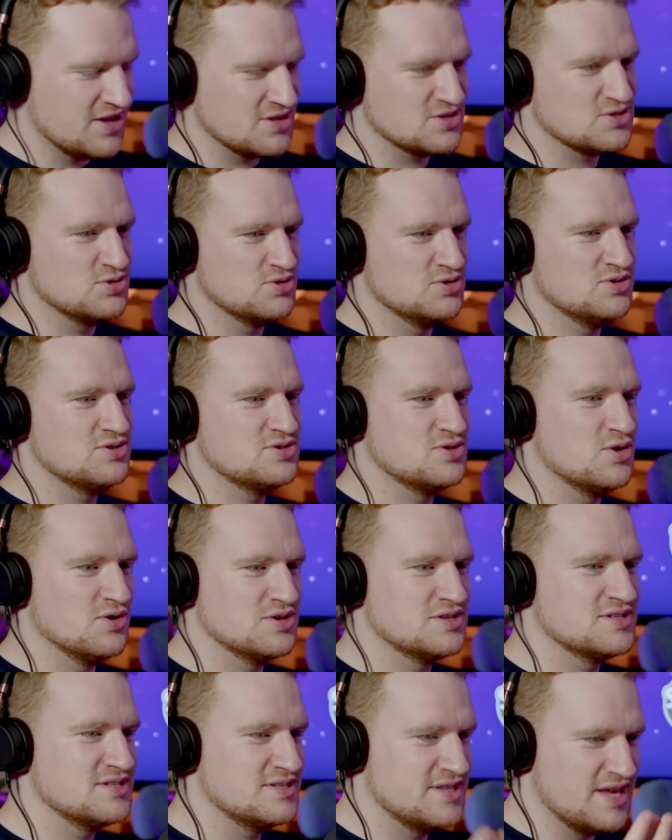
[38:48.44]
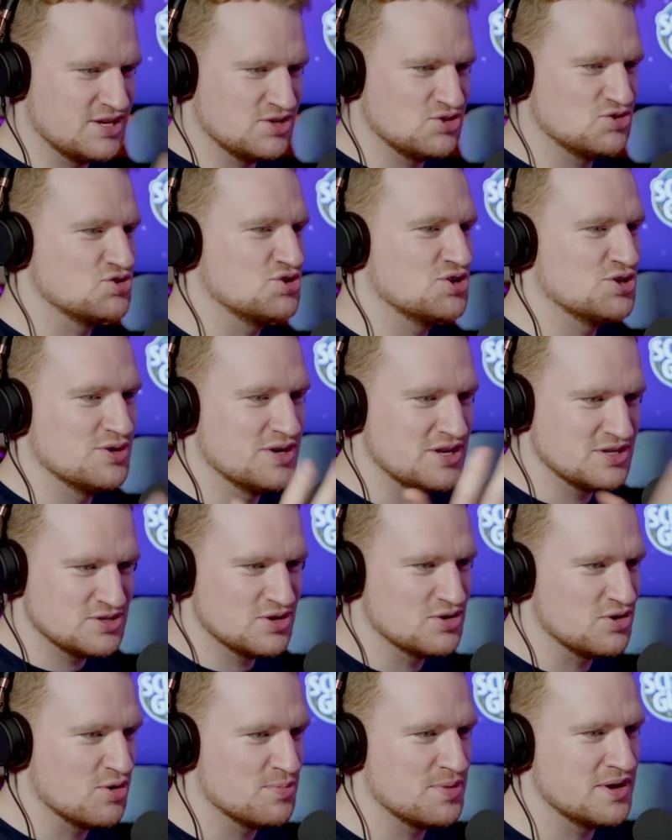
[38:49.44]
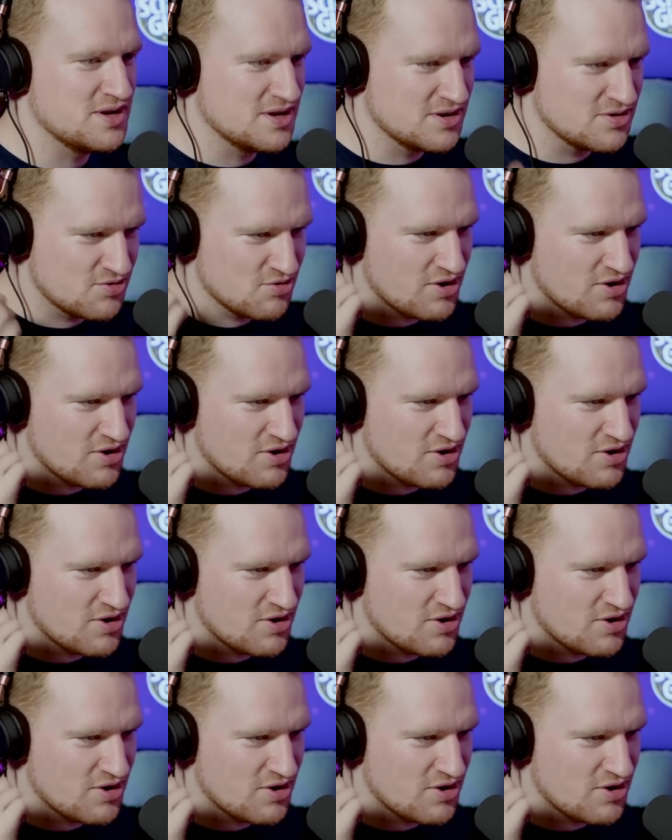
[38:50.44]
to that source that is true and it's not your opinion.